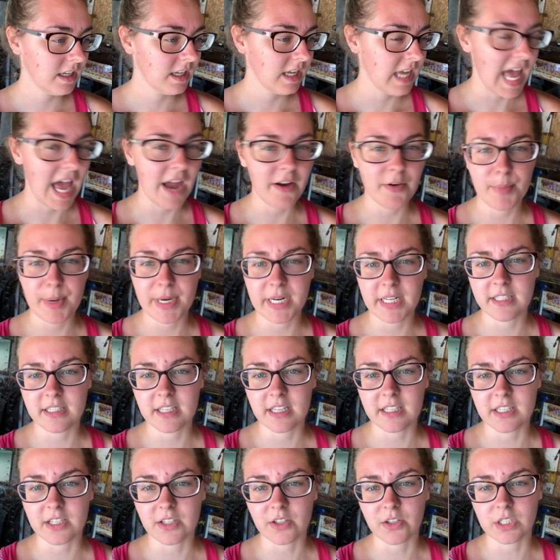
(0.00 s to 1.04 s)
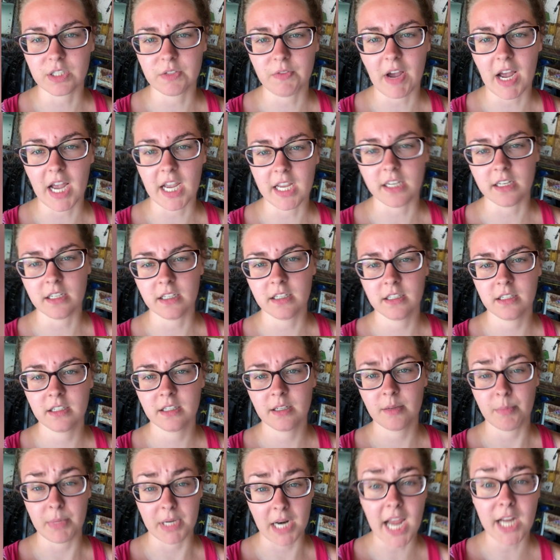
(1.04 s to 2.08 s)
Everybody says it looks fine,
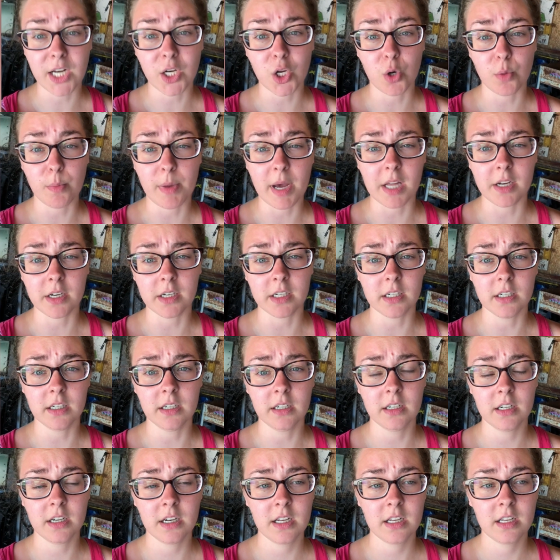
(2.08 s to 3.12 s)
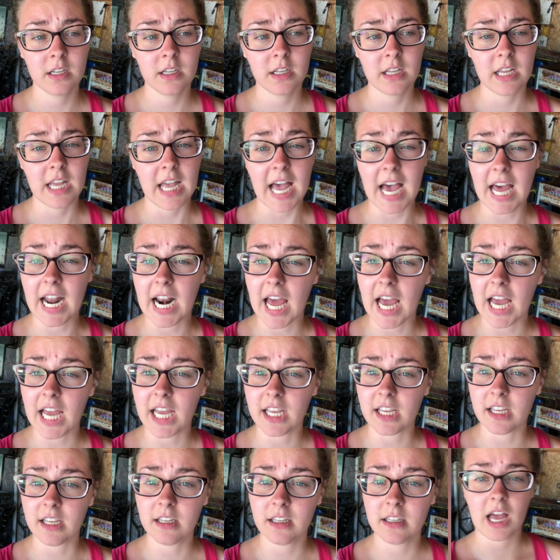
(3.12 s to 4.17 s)
but I know better. And
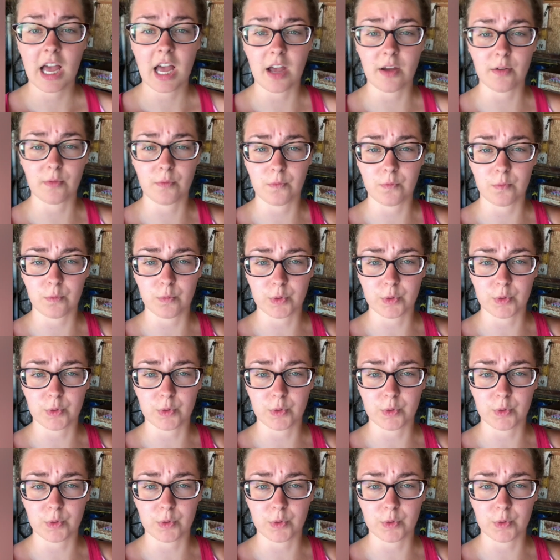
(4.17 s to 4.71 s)
I have